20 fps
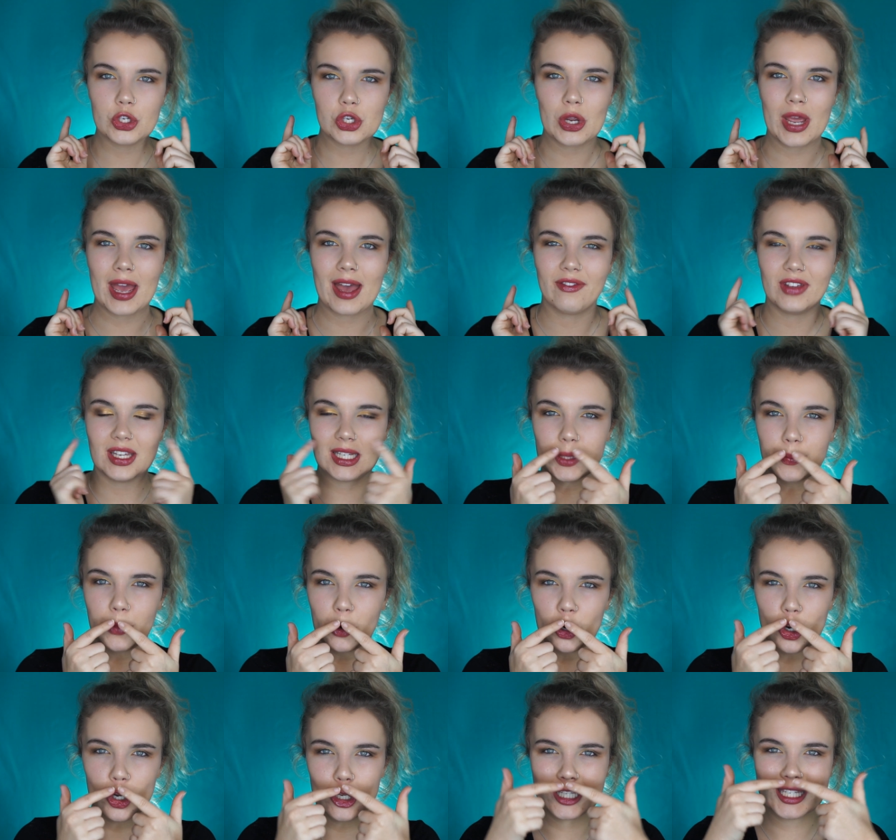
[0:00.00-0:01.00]
to have
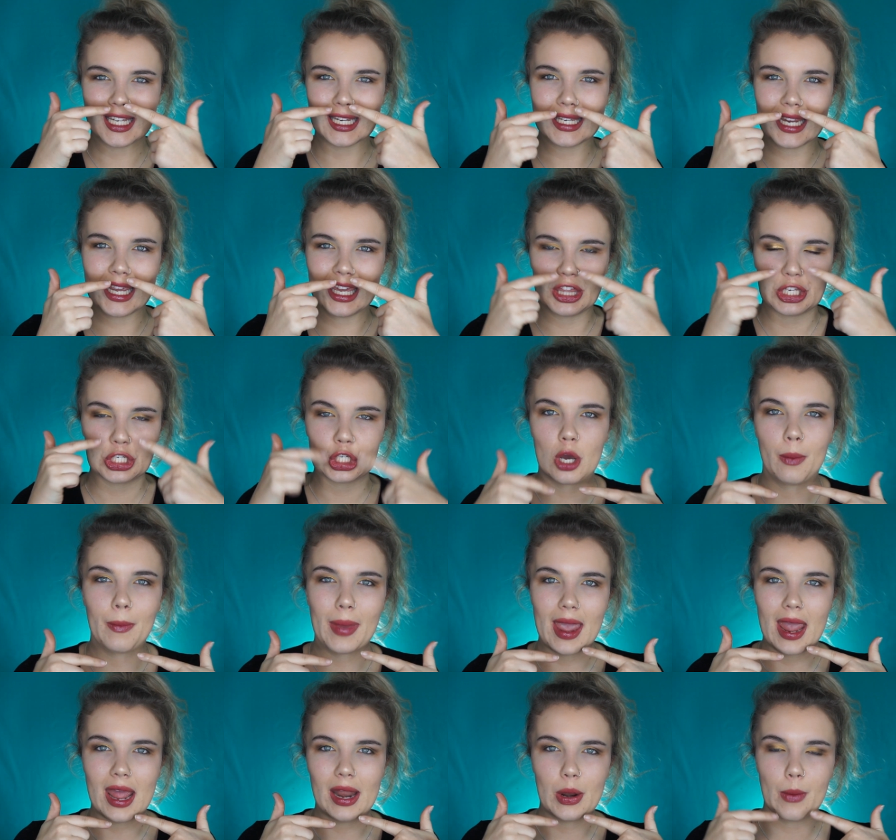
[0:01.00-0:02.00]
exposed teeth top
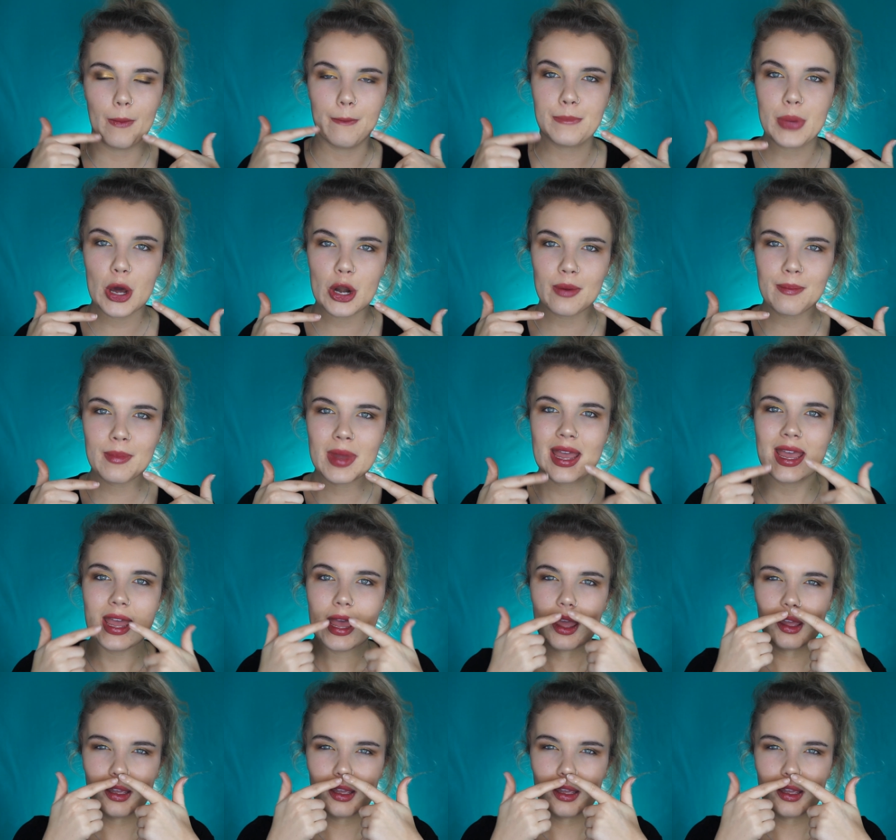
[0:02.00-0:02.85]
and bottom,